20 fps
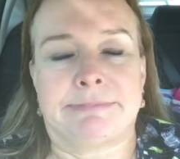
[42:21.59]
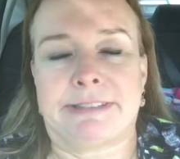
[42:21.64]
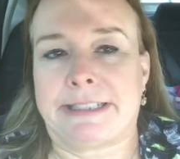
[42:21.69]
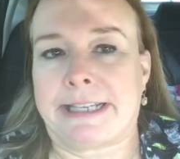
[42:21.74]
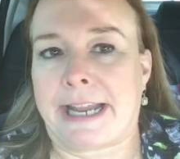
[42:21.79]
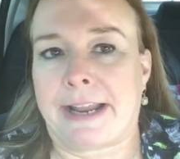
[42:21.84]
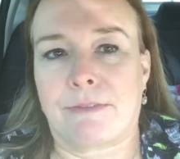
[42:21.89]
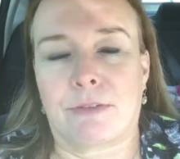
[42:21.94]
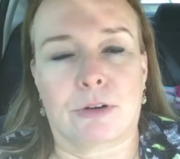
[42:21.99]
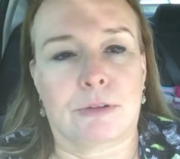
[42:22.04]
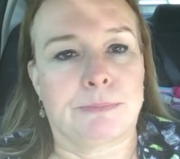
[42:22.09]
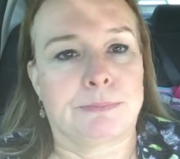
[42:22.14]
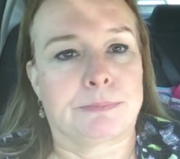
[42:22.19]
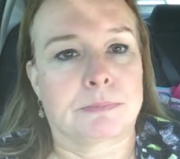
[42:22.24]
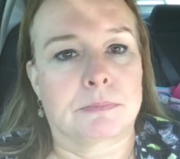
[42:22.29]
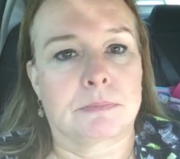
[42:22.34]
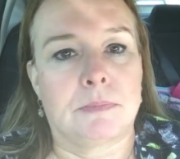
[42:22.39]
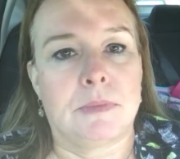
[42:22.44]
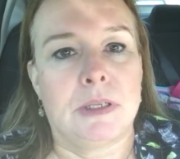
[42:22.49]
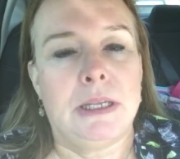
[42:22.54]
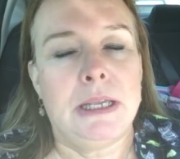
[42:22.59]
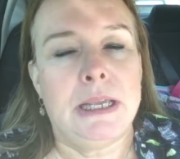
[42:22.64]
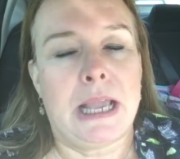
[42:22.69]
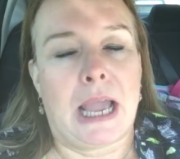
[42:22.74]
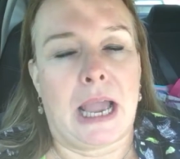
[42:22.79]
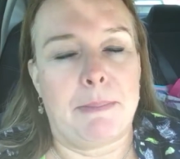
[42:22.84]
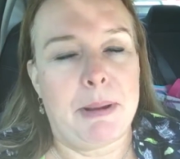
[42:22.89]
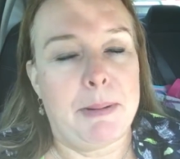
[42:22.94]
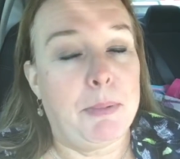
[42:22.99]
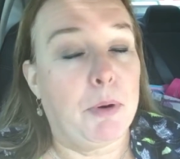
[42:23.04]
Never.
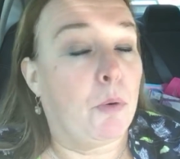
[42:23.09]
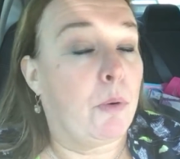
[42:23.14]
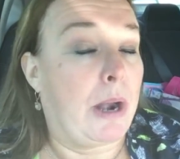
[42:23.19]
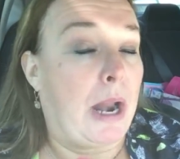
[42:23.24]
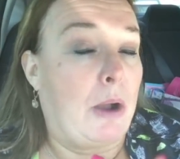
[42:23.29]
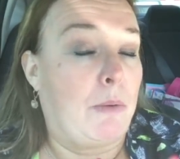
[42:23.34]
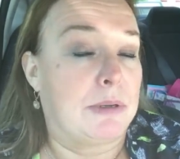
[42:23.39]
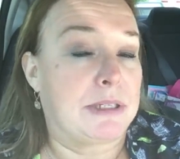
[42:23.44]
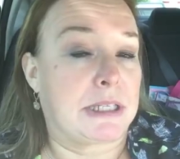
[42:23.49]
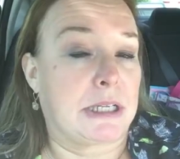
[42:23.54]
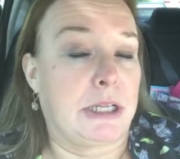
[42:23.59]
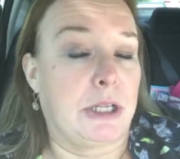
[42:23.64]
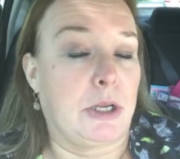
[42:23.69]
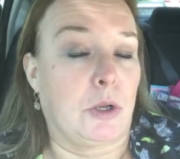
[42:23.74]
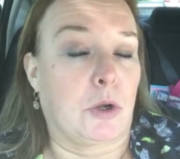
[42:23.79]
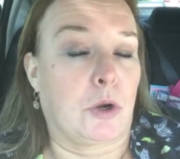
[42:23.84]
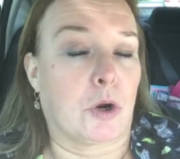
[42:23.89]
I remember when I was a little